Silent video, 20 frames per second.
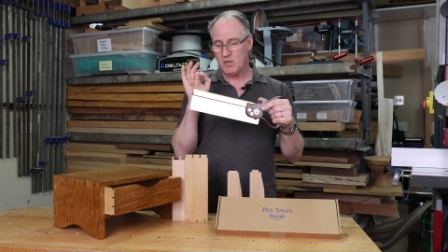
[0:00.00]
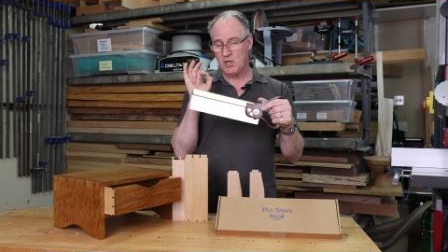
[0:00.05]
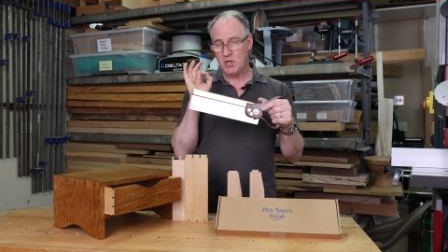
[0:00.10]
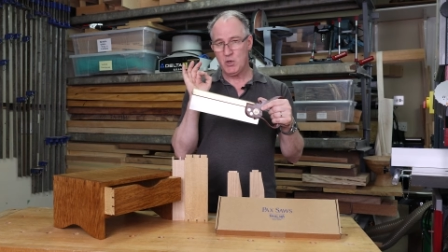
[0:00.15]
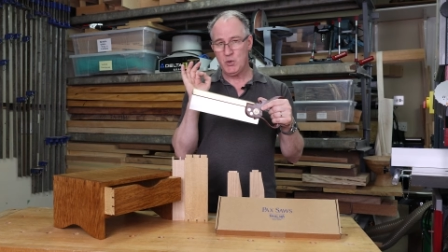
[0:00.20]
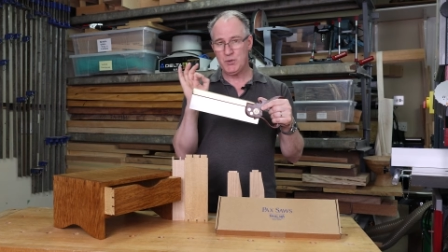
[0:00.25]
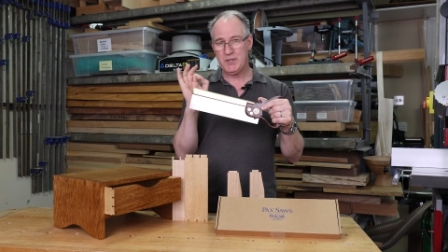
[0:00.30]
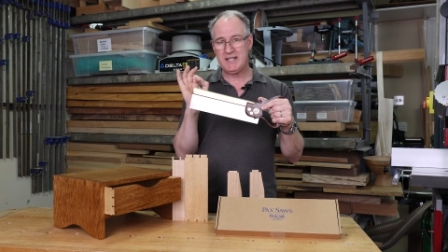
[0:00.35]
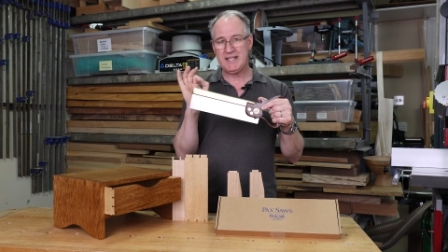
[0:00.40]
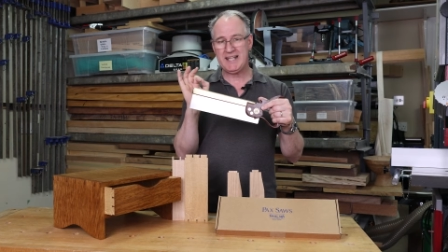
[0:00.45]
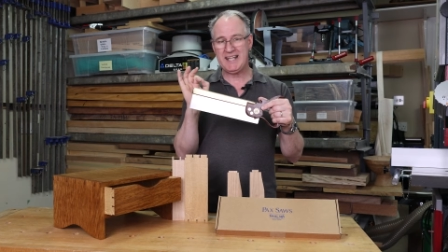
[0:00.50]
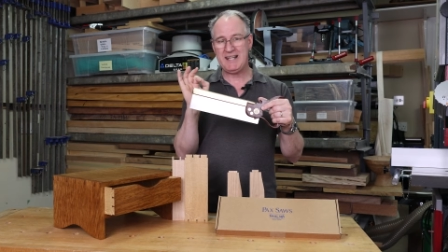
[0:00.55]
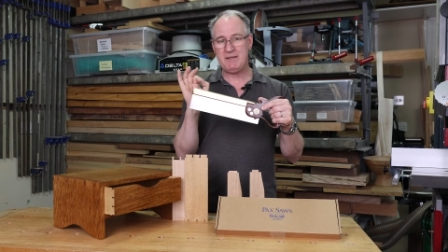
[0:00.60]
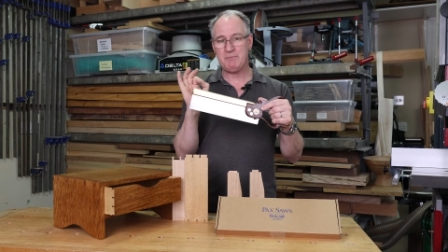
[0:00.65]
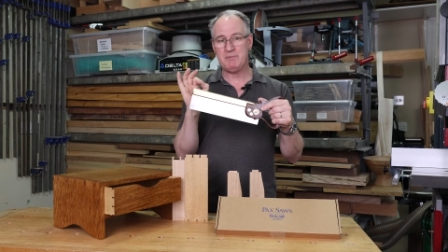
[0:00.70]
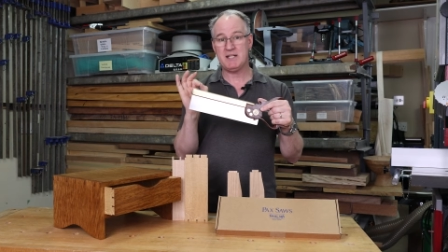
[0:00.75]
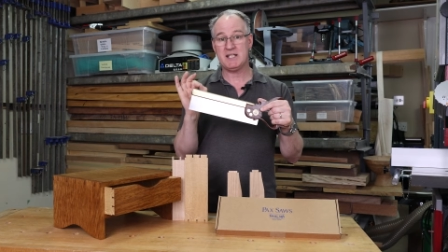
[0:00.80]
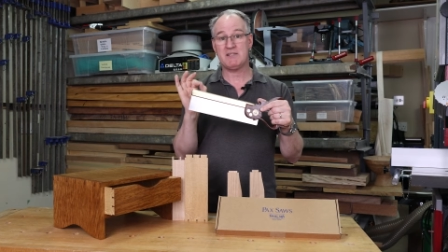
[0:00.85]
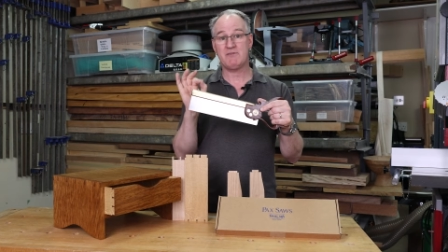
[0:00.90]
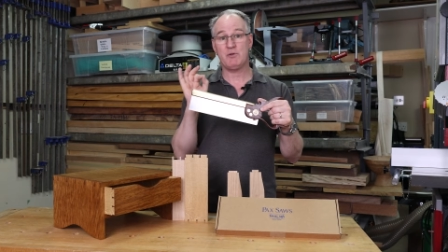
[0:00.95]
You want to
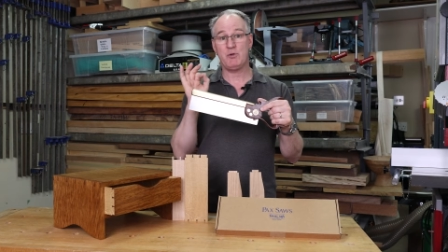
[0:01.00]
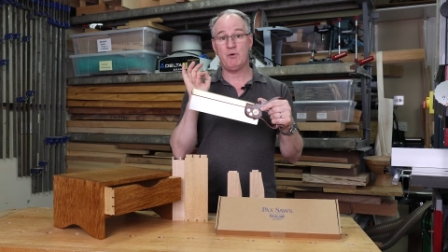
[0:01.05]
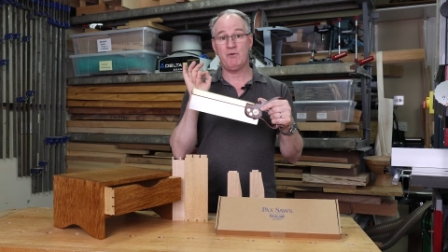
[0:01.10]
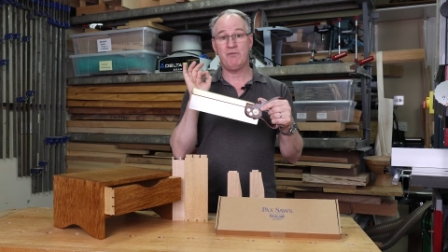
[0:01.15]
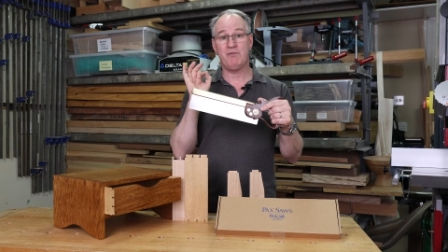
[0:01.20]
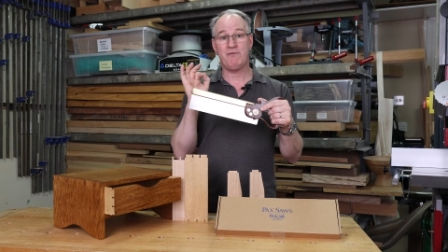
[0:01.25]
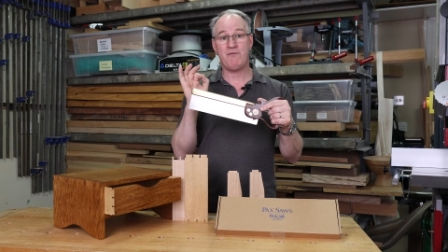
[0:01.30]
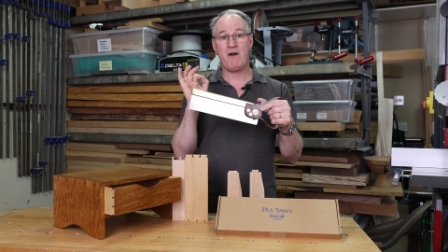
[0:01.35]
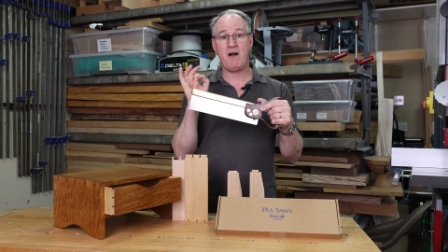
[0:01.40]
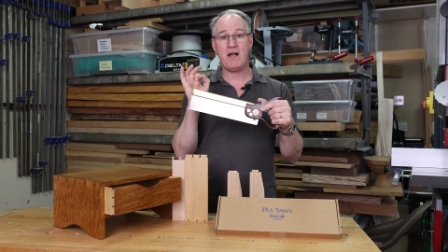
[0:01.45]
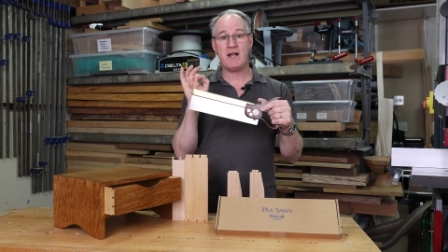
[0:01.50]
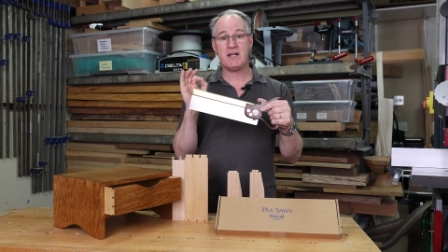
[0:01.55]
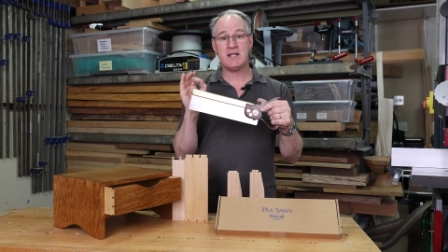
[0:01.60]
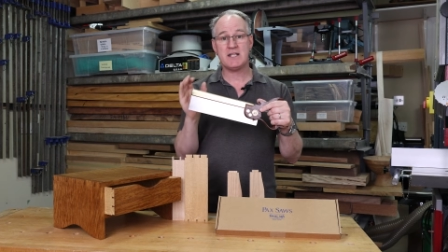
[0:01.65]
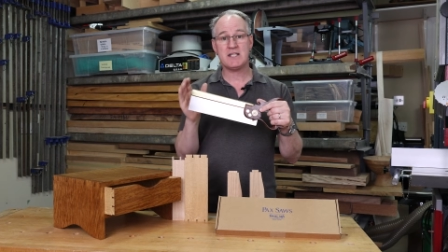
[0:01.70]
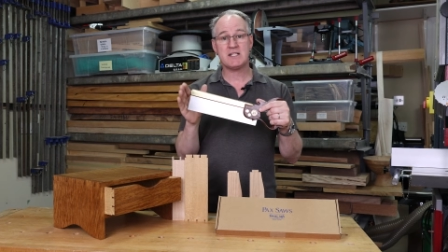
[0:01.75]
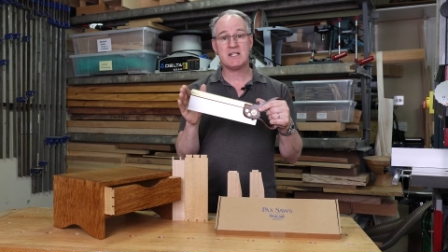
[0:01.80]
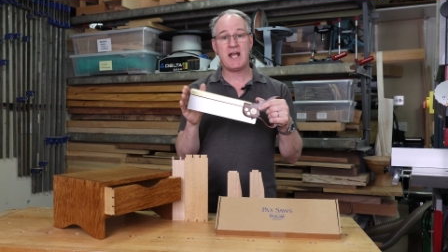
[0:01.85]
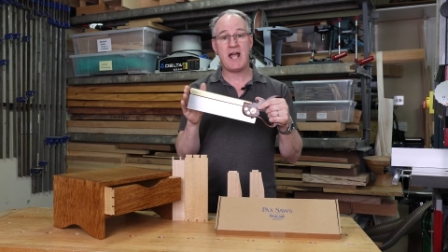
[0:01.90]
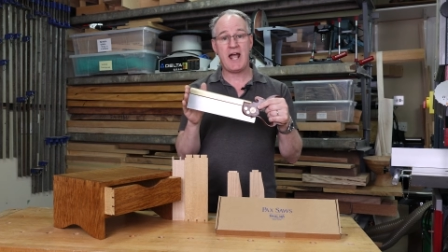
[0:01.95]
keep this for your
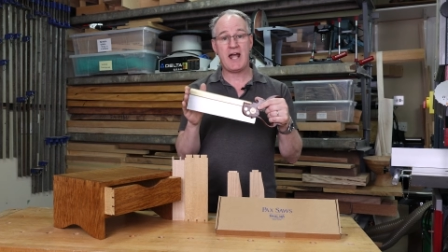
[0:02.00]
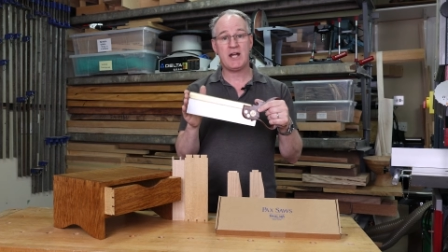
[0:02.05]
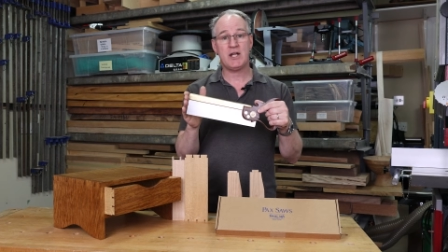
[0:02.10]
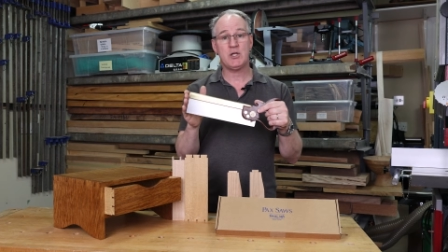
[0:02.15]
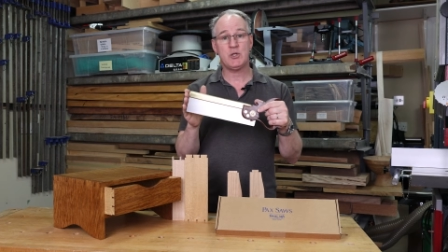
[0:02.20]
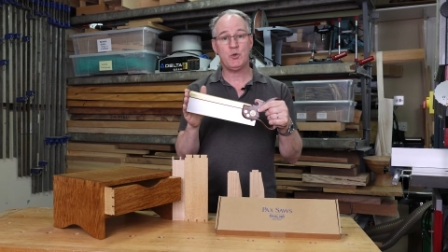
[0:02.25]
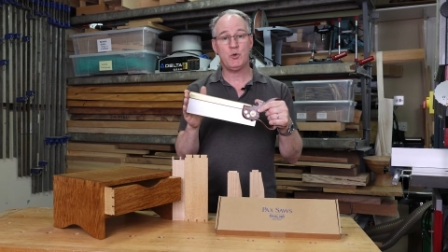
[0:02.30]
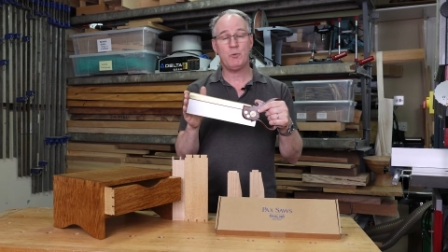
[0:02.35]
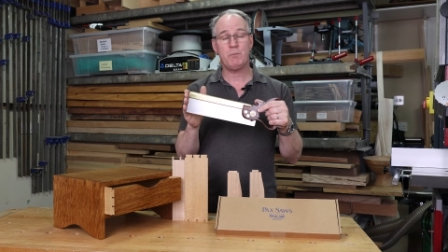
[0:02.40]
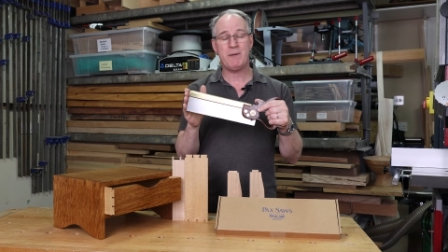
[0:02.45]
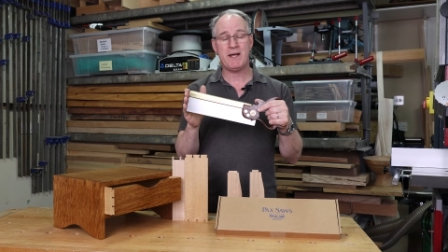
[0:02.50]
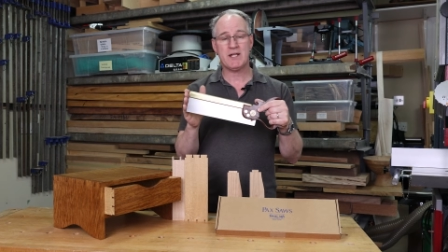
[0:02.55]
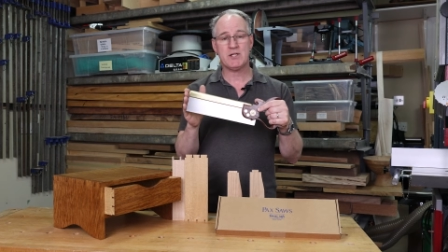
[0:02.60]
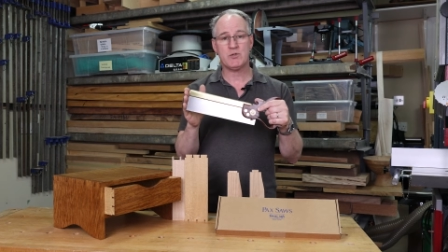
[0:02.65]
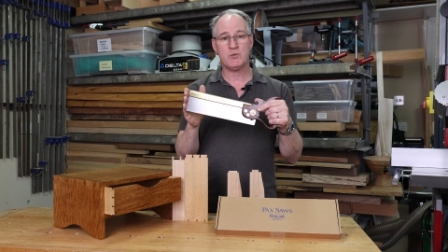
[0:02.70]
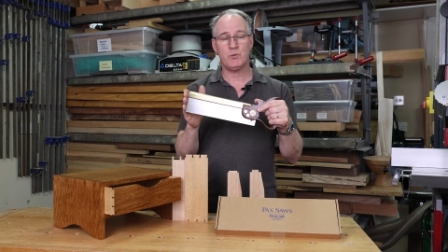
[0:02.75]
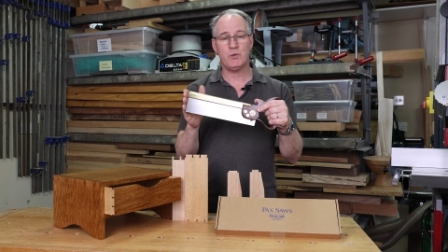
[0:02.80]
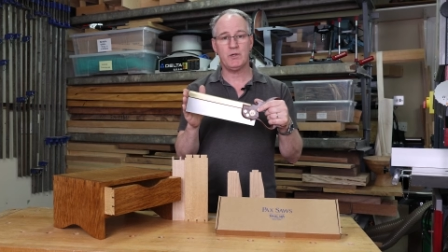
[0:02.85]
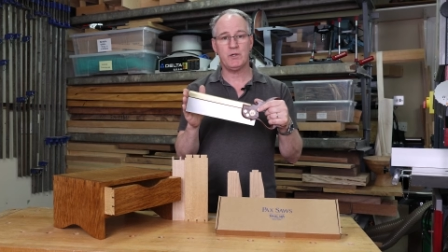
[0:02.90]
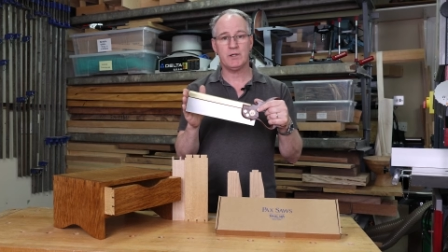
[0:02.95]
finest and your
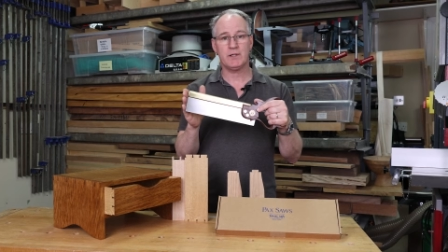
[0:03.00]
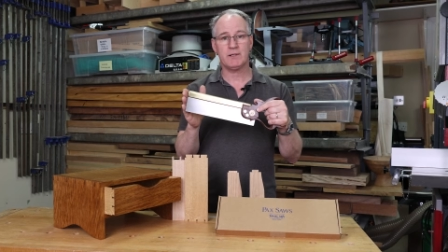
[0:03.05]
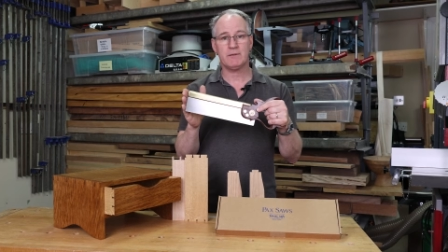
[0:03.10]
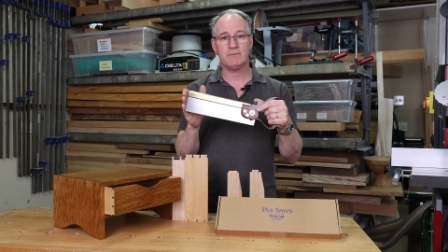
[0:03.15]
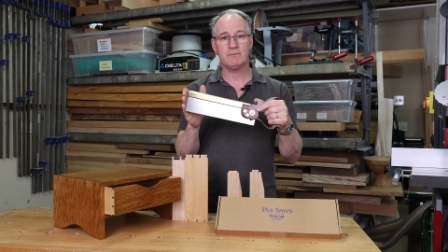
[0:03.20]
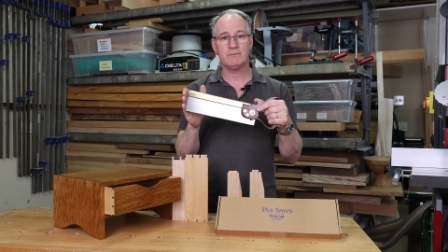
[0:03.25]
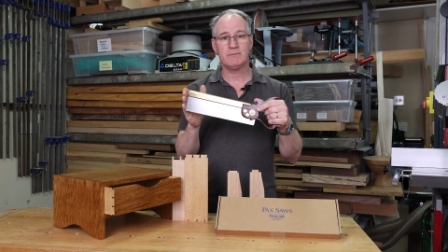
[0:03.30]
best work.